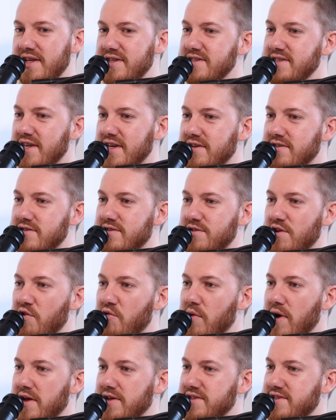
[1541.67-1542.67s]
that's like so
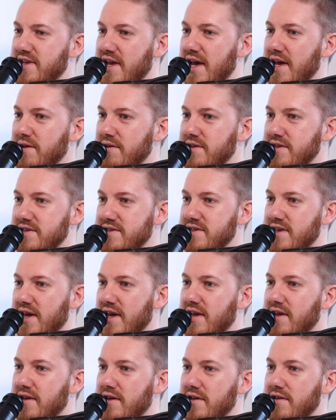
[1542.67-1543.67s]
well said. Just
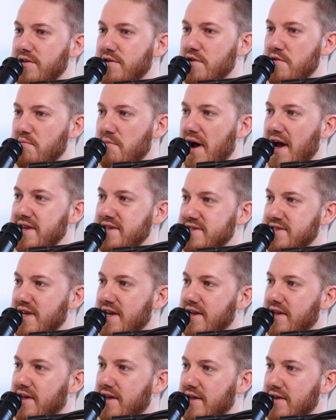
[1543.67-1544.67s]
like your
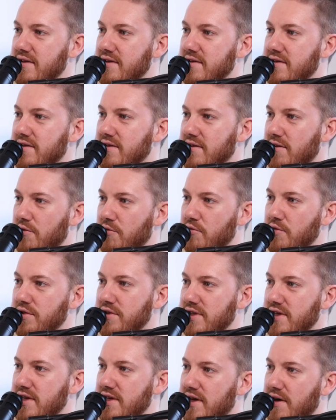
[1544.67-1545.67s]
mindset can
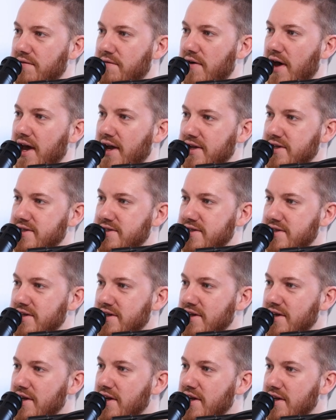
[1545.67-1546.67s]
really affect
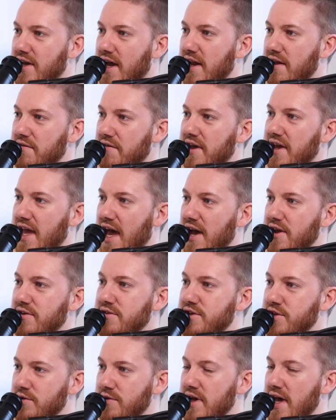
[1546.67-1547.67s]
kind of like how you
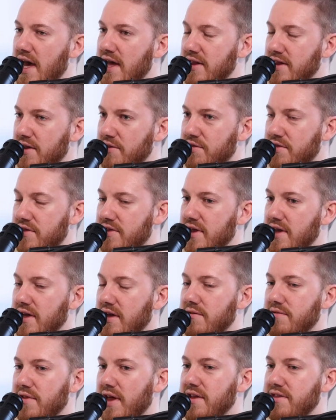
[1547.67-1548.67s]
do it, and the thing
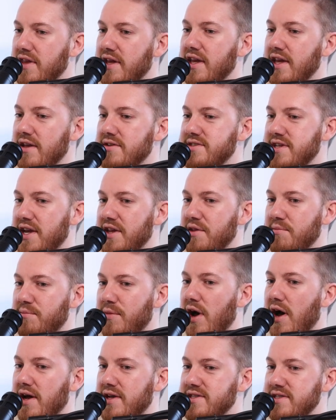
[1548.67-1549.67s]
of like thinking outside of the
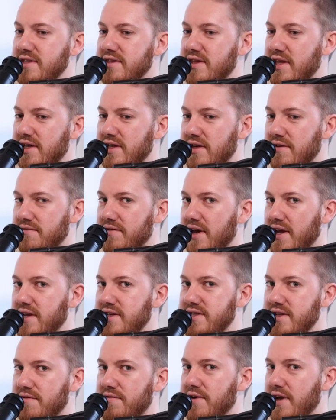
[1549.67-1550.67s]
box and thinking of like
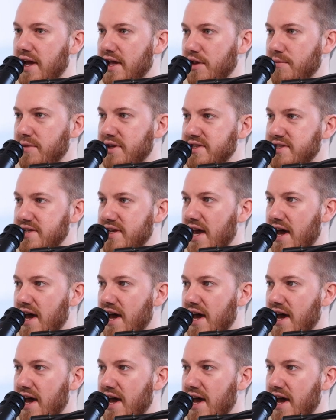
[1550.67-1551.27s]
different elements,